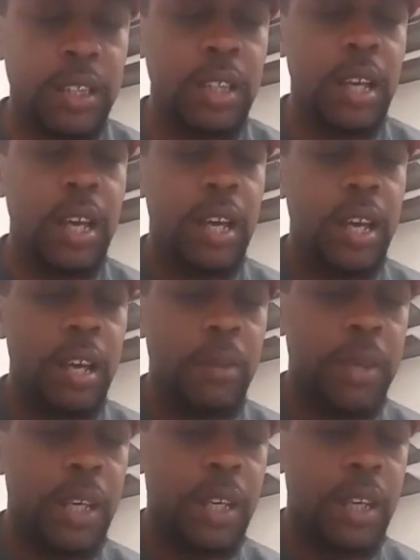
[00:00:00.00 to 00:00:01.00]
pay those
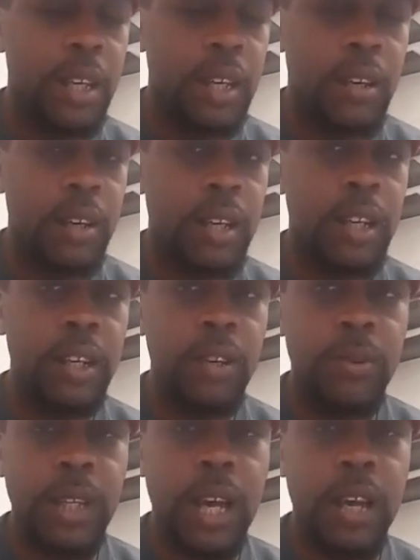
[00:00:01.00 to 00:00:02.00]
taxes, and
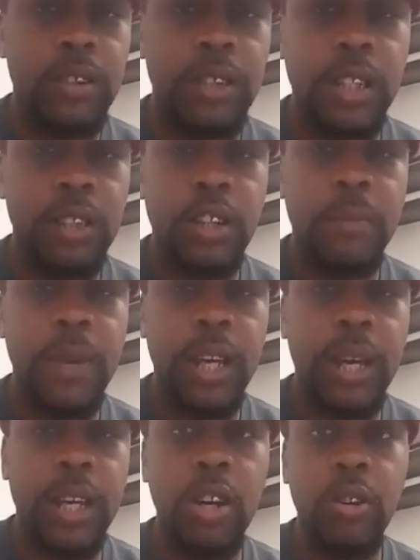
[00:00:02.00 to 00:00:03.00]
be uh, clear
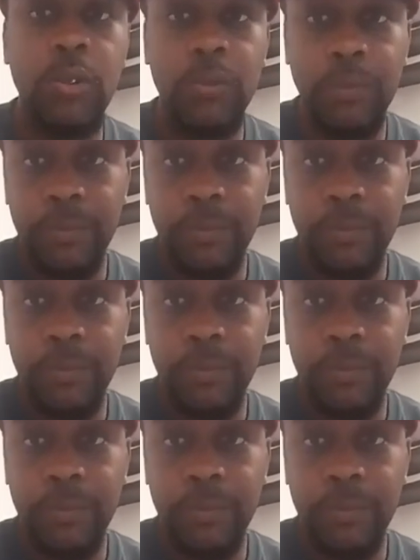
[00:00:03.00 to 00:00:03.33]
with the house. Is